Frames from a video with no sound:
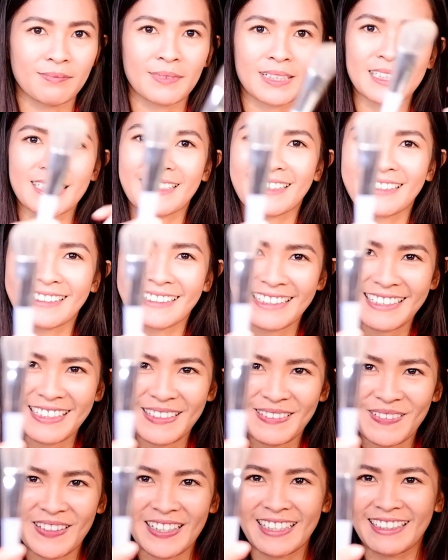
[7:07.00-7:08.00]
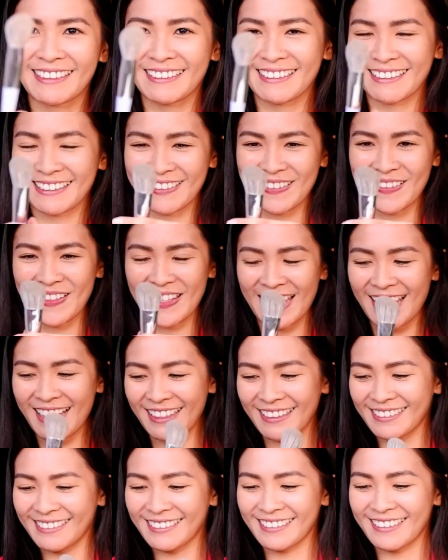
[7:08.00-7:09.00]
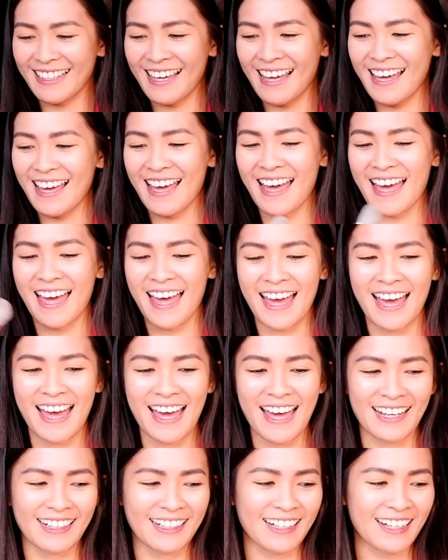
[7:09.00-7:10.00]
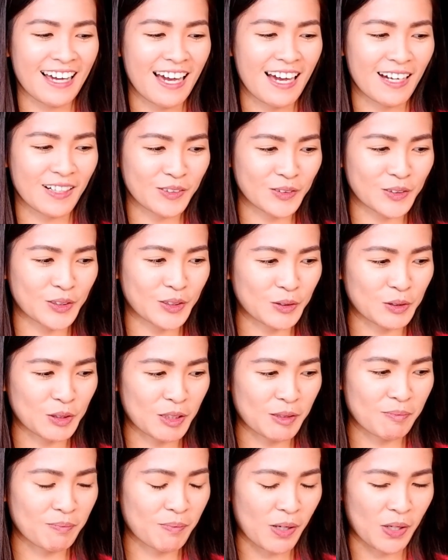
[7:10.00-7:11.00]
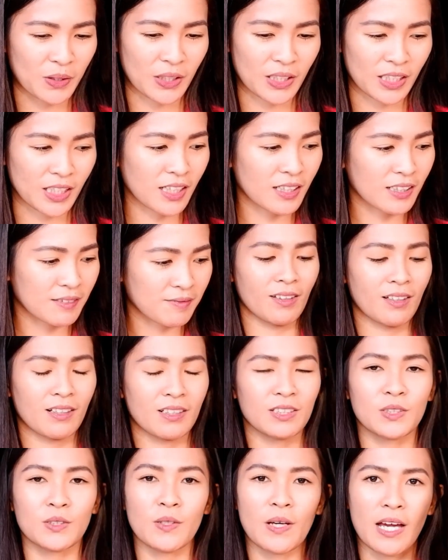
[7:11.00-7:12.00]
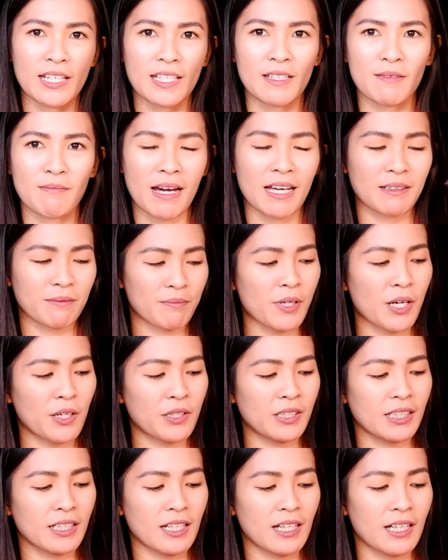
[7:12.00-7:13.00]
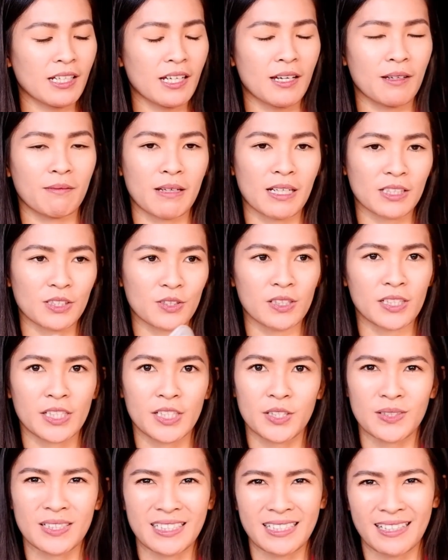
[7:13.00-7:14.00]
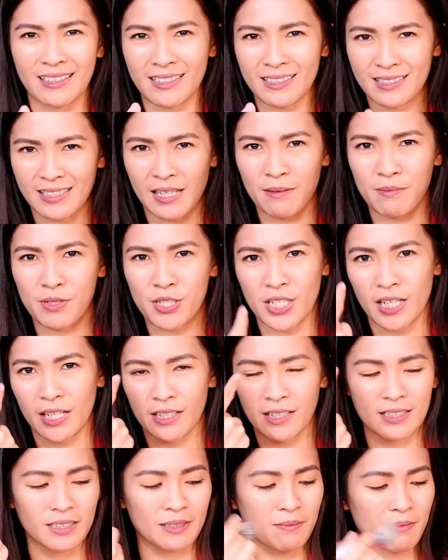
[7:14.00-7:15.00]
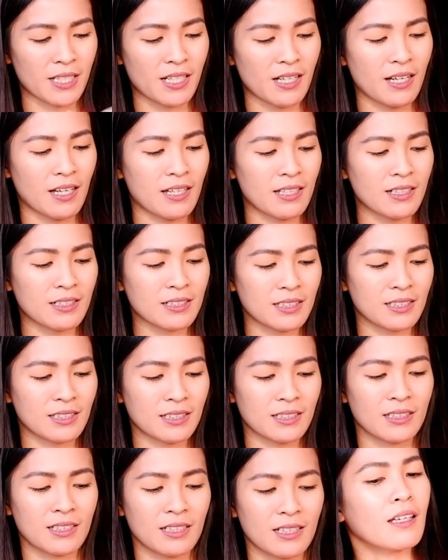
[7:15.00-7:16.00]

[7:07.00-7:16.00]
So this one, okay? And a contour powder. So any matte brown again, I'm actually using the same shade as my eyes.